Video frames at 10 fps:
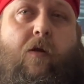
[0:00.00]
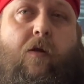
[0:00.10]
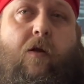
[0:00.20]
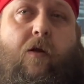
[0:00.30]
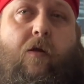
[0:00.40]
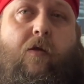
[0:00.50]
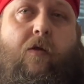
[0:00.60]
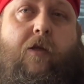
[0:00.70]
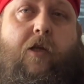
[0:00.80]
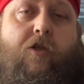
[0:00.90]
like
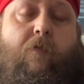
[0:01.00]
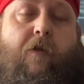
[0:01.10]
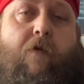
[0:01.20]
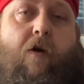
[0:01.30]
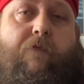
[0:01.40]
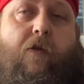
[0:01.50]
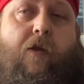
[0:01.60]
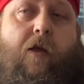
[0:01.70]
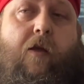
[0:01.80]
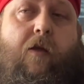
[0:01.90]
teach them live off the
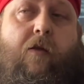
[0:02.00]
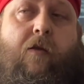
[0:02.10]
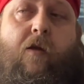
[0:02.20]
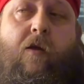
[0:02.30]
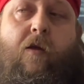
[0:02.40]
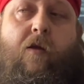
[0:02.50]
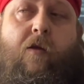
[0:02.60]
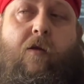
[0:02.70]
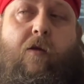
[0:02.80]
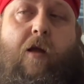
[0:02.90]
land,
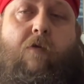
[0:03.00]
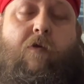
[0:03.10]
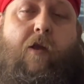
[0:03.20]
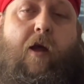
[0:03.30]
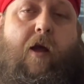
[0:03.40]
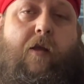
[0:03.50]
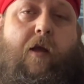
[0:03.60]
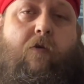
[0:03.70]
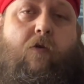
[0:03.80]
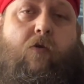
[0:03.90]
not rely on
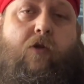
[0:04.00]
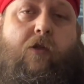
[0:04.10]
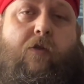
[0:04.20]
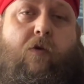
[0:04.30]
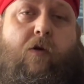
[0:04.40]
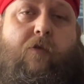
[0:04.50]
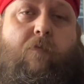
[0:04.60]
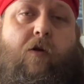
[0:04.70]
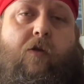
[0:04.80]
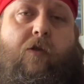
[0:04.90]
that grocery store as
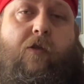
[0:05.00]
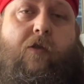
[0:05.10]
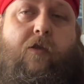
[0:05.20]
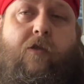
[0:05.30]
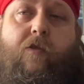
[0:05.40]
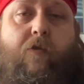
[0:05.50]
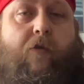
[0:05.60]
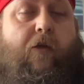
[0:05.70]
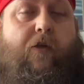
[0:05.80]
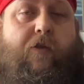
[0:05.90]
much, because it's
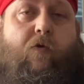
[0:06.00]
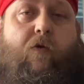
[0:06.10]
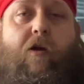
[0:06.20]
doing a